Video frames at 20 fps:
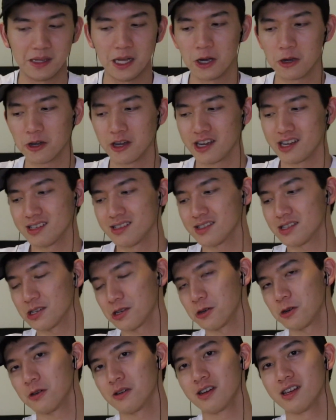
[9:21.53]
okay,
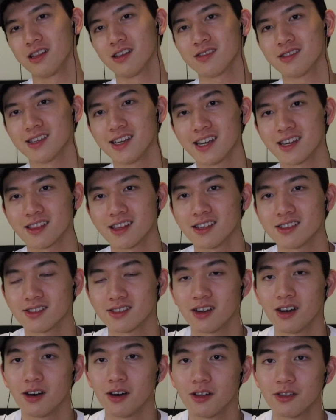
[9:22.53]
so it looks like
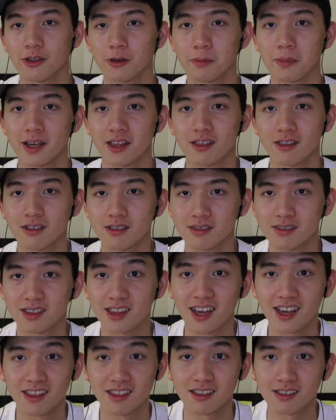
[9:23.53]
that's all the methods
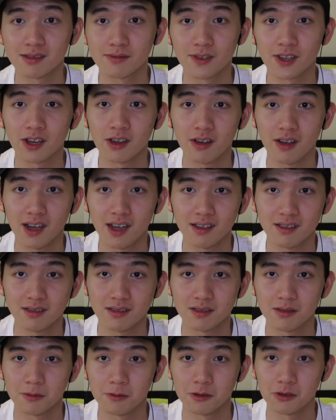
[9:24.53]
that this video
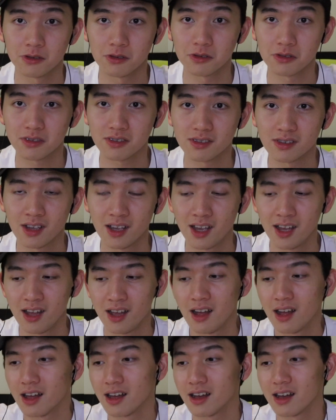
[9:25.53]
has to produce.
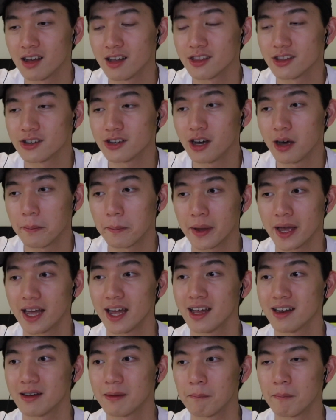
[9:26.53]
They're not
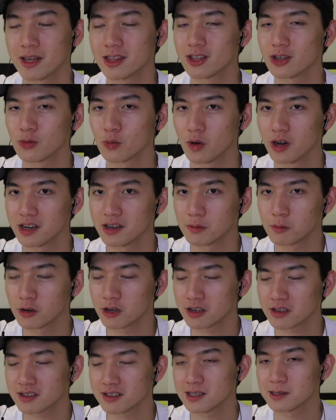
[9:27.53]
bad. Method 1
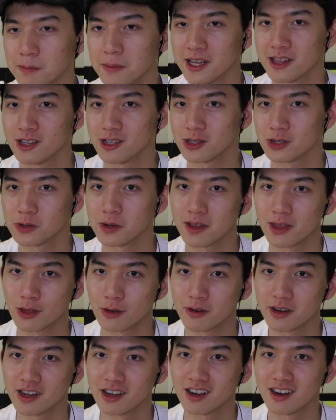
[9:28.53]
works. Method 2 and
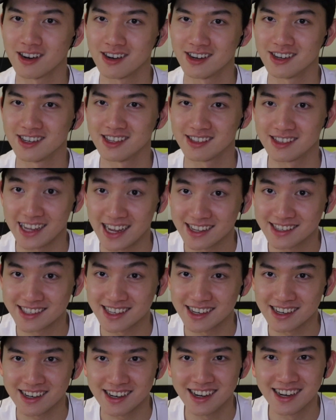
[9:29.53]
3 are a
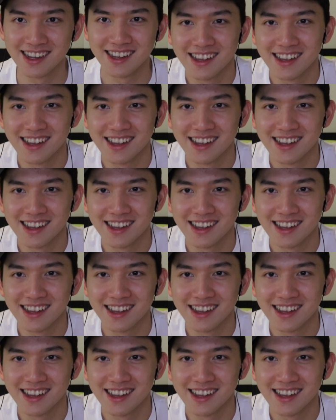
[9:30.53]
disaster.